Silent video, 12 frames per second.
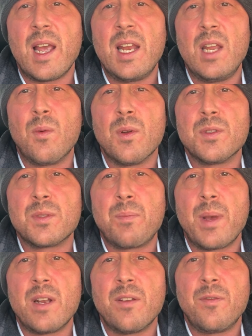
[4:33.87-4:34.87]
anyone's
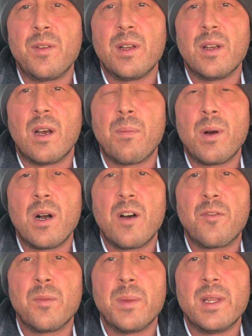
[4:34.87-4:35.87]
benefit
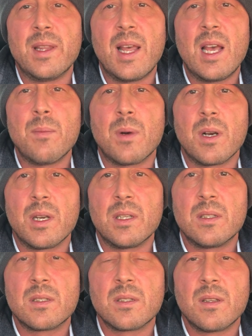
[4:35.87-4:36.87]
apart from in their
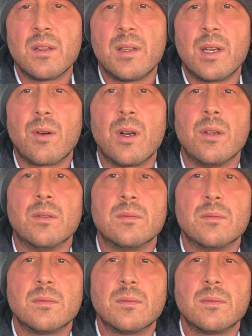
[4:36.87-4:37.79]
mind their own.